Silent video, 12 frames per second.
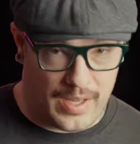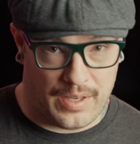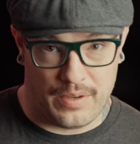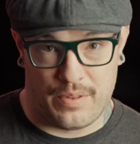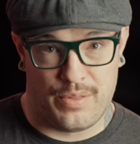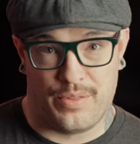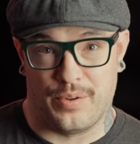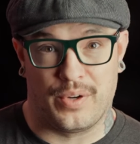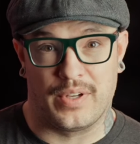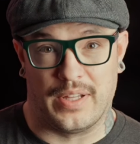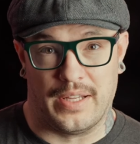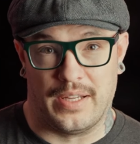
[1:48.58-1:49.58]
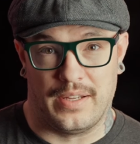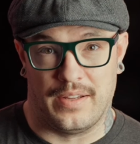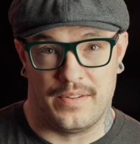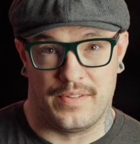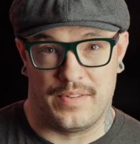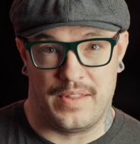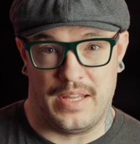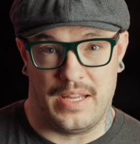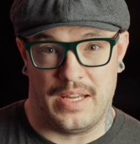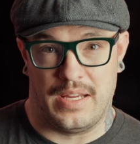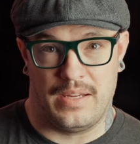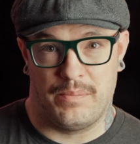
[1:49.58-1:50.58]
And thirdly is
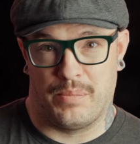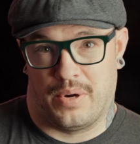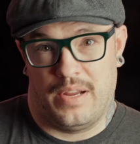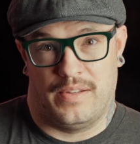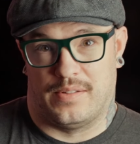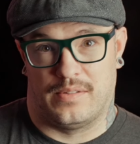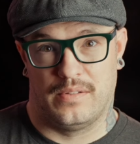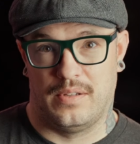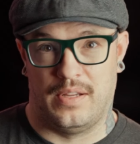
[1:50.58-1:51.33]
the price.